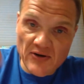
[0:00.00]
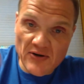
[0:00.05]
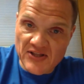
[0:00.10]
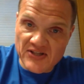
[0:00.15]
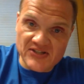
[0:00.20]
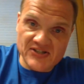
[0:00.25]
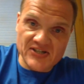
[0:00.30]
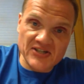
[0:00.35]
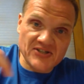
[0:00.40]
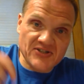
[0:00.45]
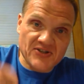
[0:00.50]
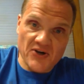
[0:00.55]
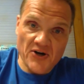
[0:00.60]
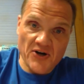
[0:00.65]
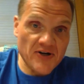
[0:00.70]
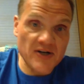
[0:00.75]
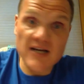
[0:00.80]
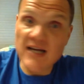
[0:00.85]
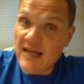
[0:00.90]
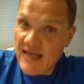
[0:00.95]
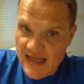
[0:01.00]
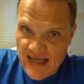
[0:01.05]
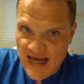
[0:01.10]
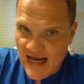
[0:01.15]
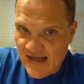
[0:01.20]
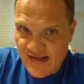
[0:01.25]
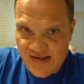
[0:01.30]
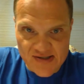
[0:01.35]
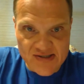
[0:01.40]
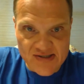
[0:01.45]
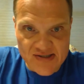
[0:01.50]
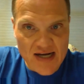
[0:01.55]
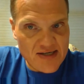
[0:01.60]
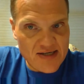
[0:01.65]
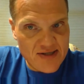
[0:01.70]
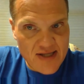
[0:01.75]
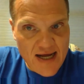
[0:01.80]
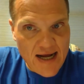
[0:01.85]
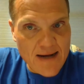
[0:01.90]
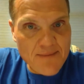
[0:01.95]
in the cistern, he hadn't
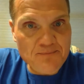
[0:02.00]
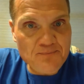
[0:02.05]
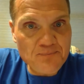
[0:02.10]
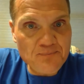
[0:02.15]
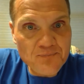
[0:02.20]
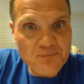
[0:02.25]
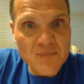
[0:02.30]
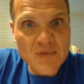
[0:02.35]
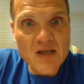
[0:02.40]
decided that.